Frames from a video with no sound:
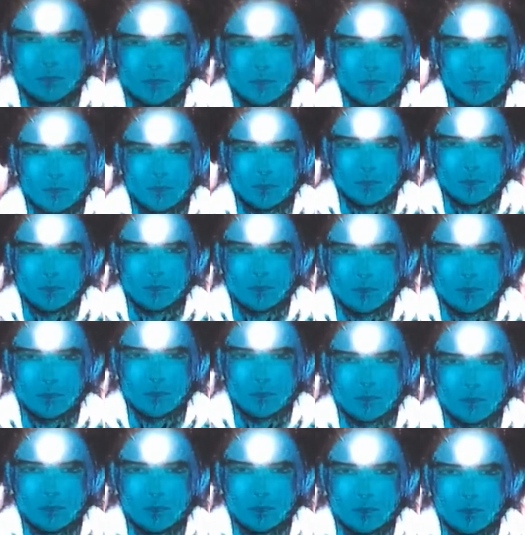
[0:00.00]
is
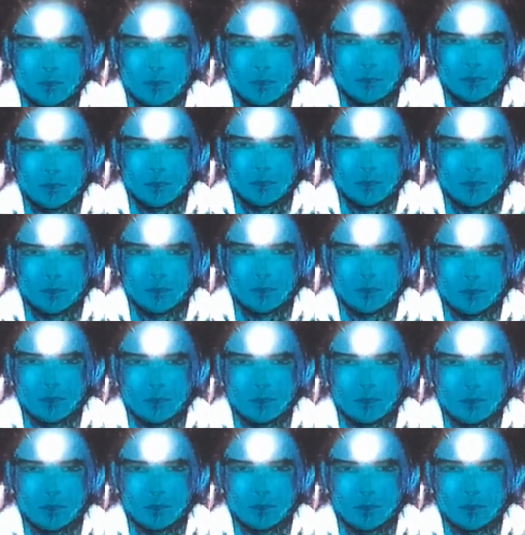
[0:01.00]
integrity.
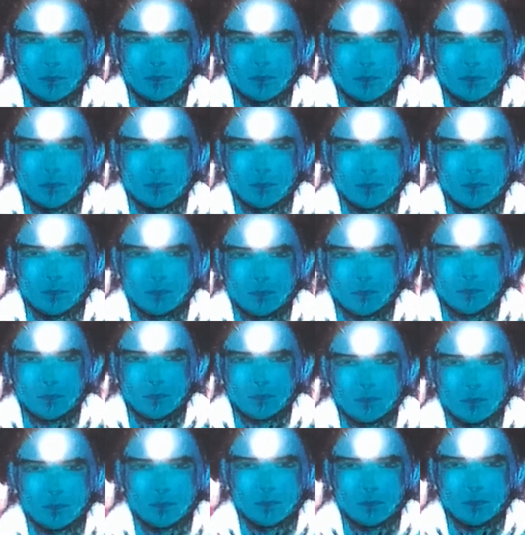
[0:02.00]

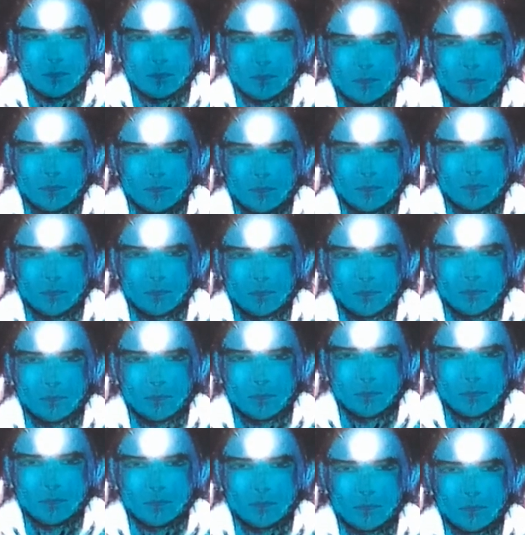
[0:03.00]
Okay,
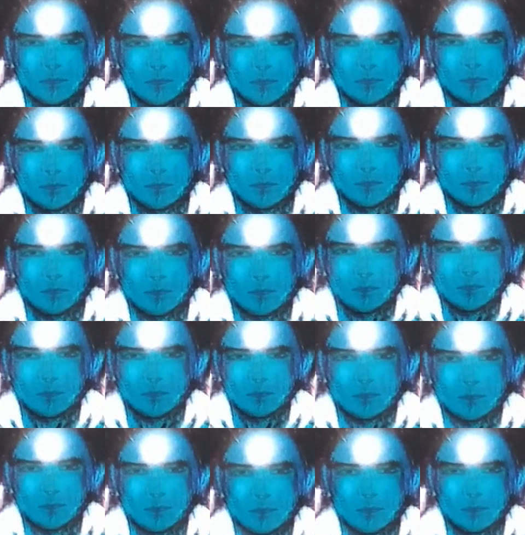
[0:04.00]
so this
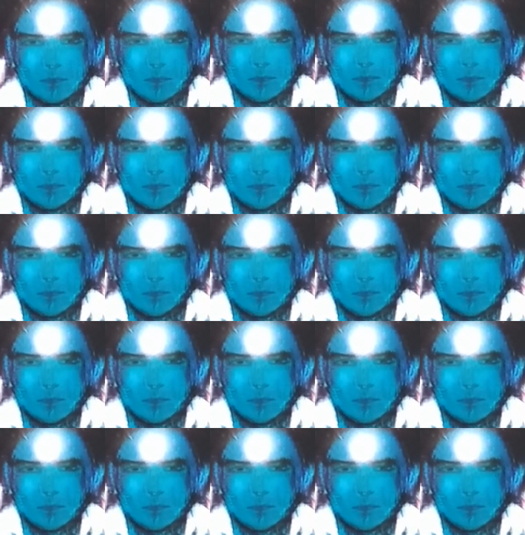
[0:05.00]
really is,